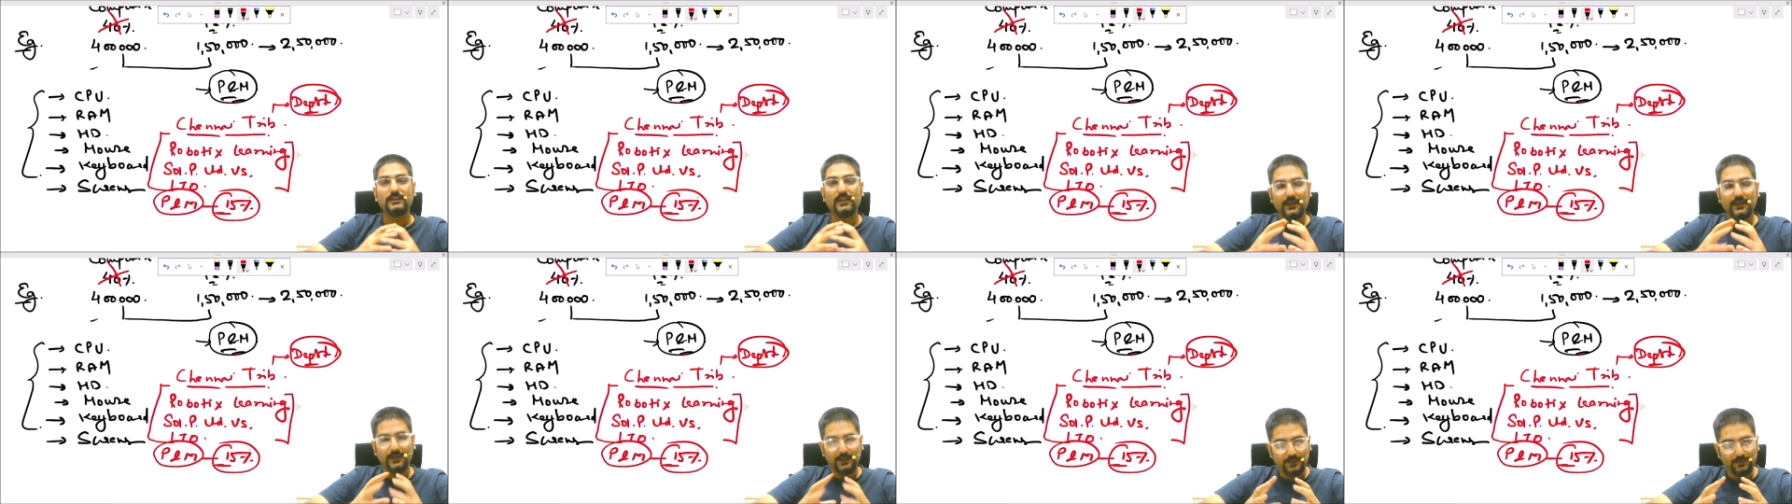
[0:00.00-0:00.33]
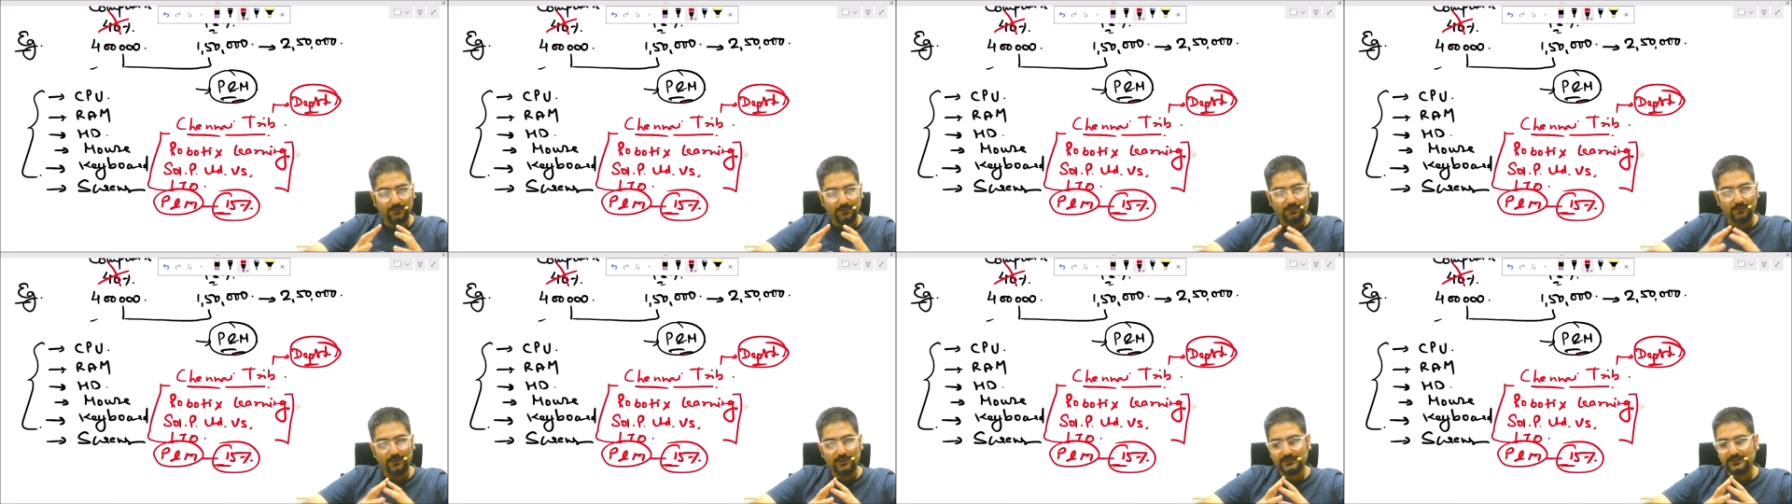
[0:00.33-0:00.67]
Thank you
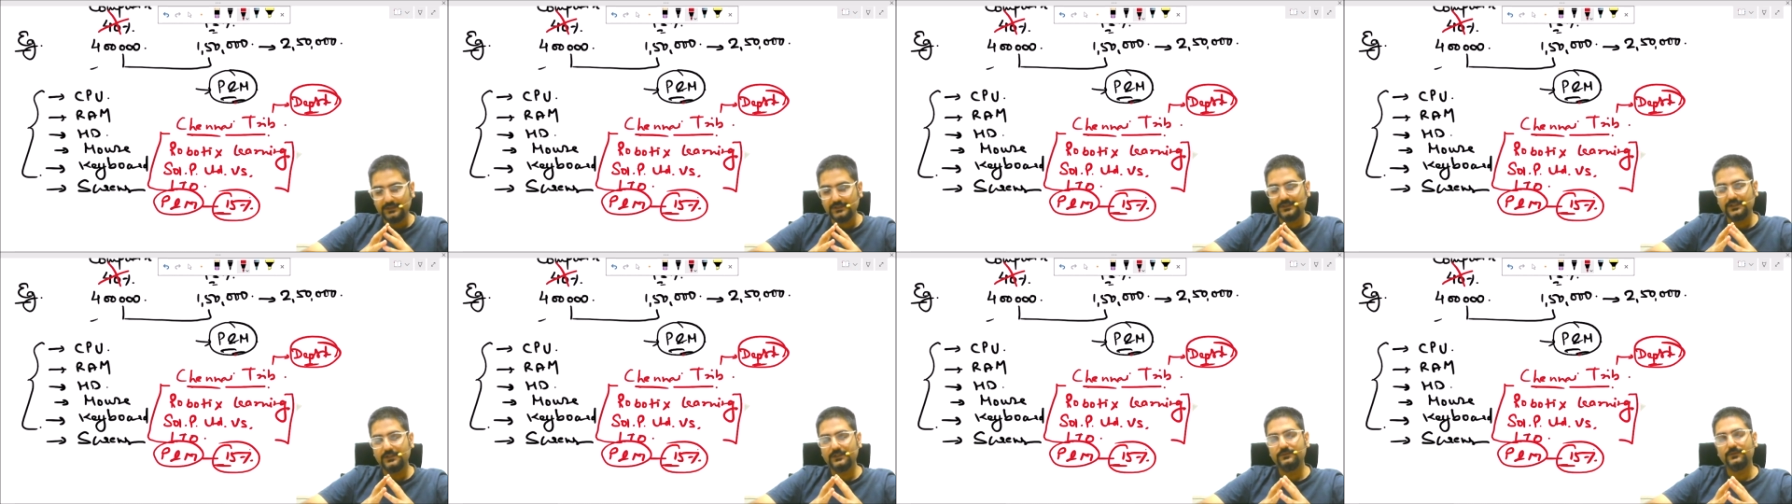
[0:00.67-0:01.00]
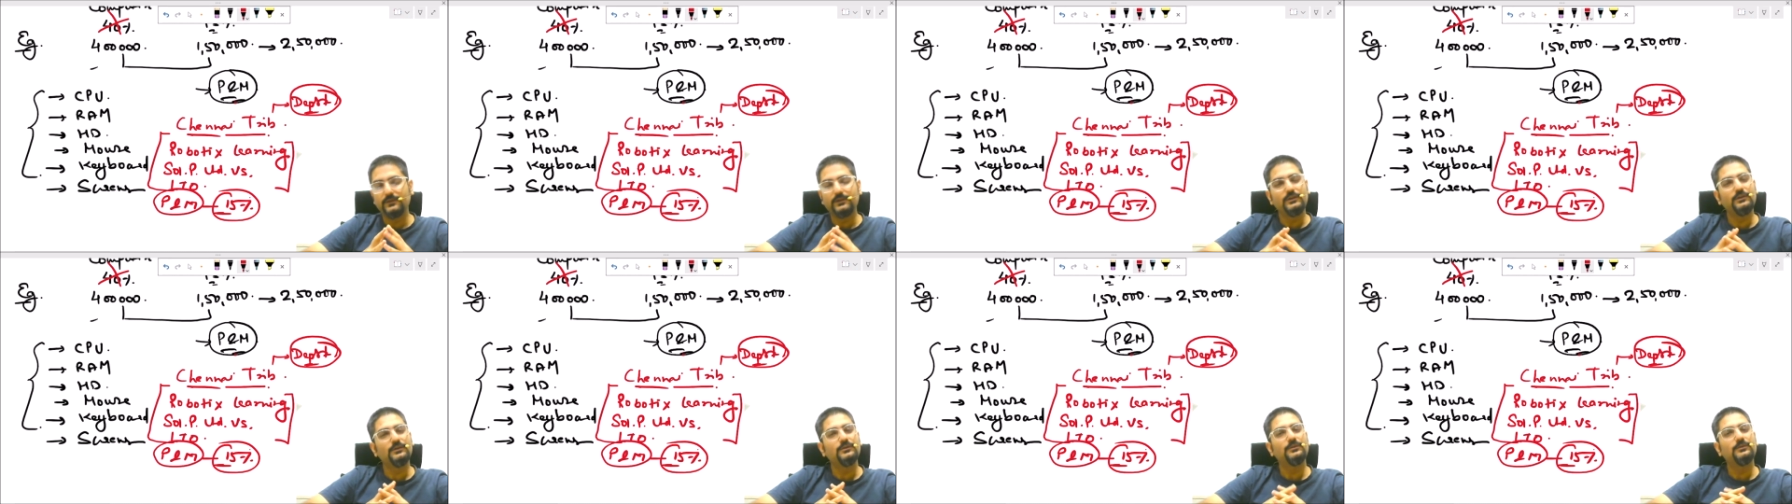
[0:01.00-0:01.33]
for watching this
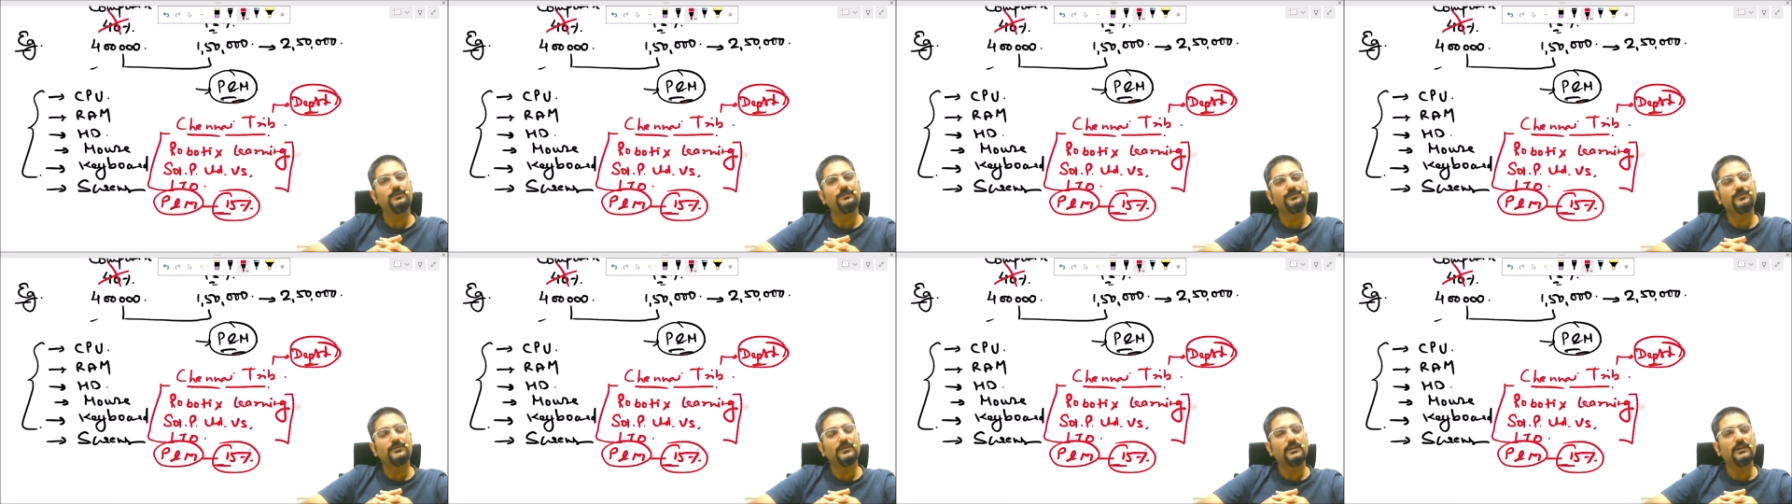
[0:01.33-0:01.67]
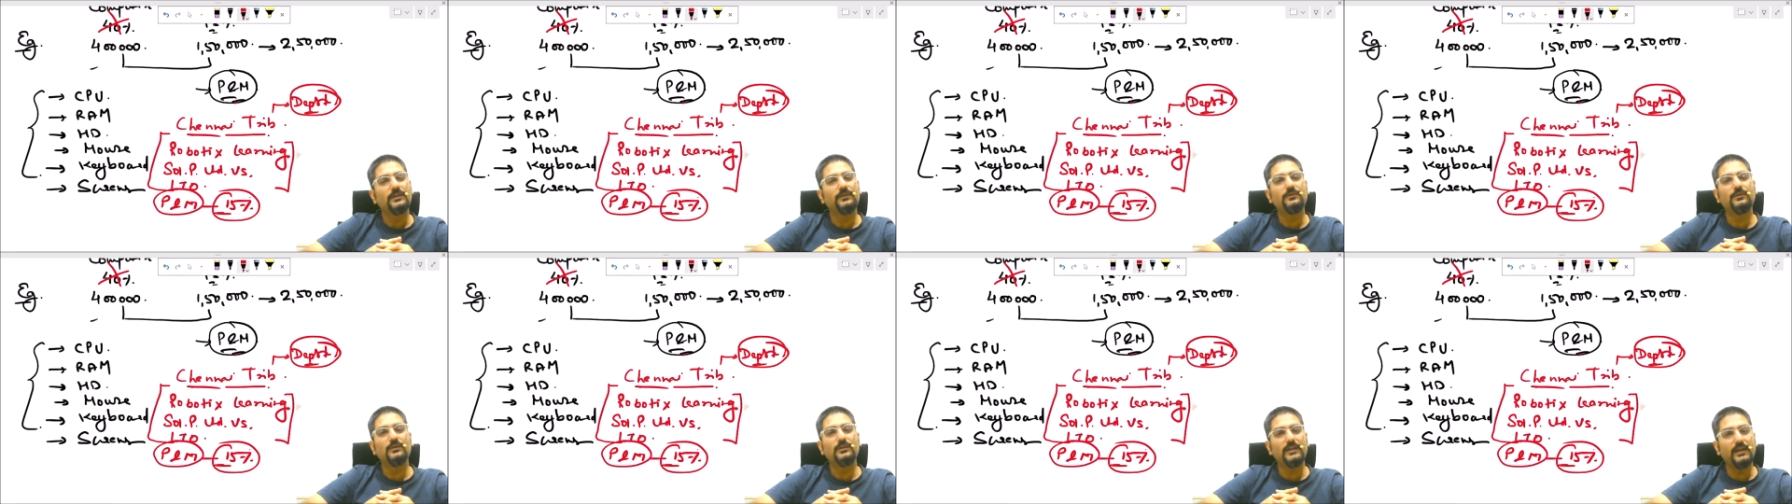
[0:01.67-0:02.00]
video.
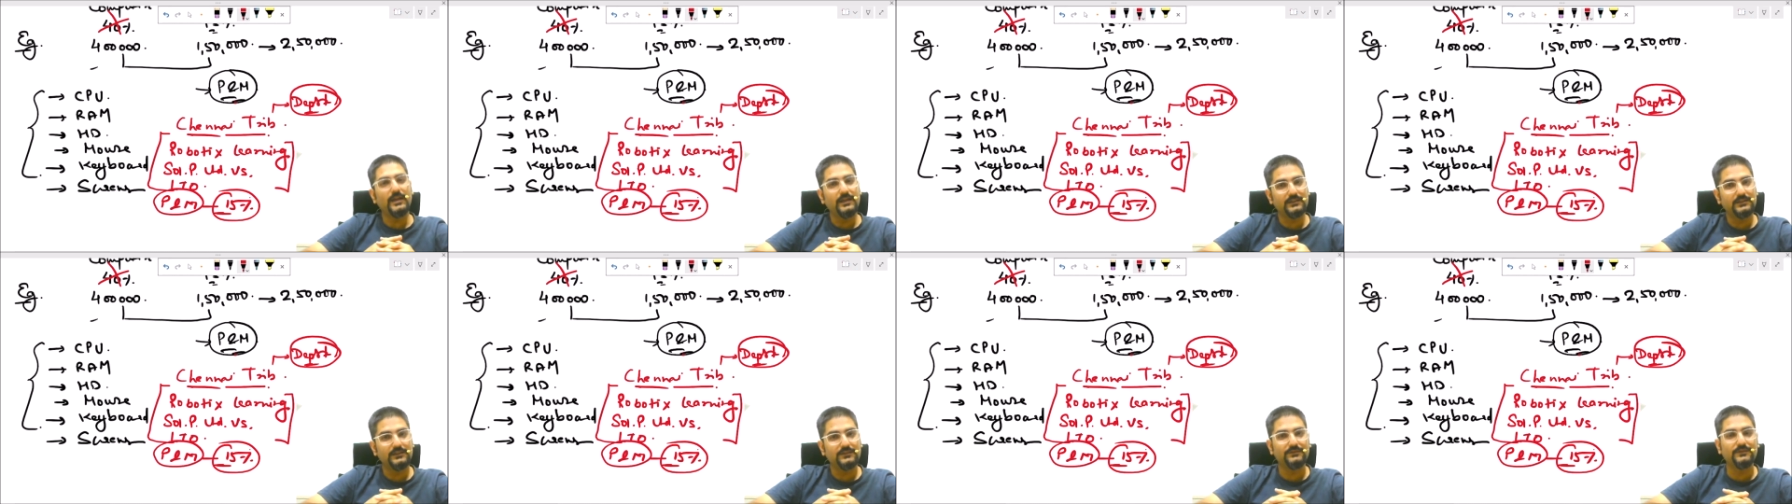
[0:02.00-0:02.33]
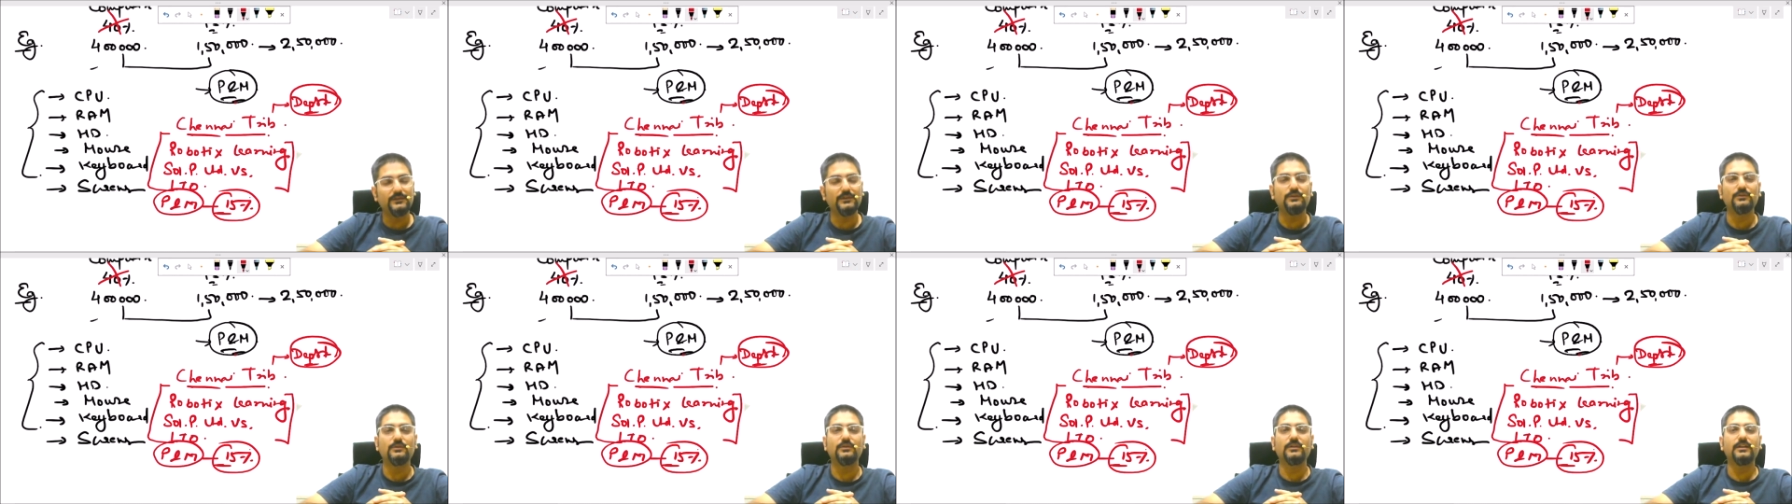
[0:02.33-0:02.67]
If you like this
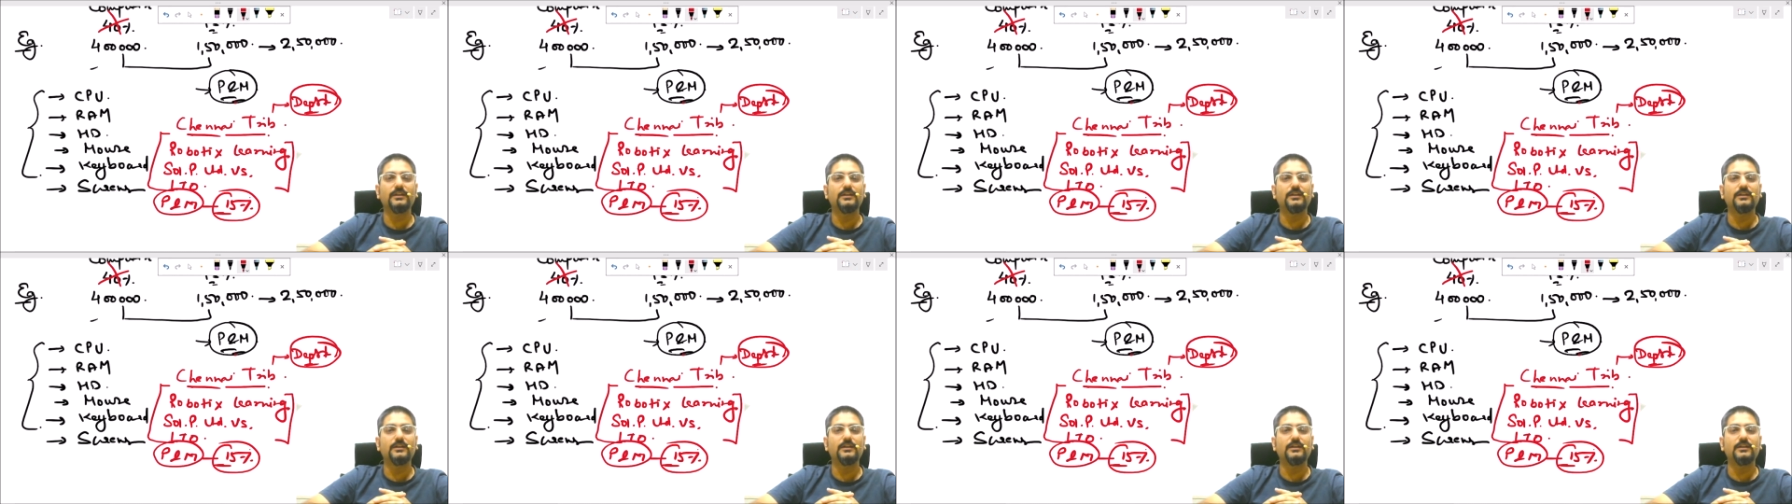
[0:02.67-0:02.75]
video,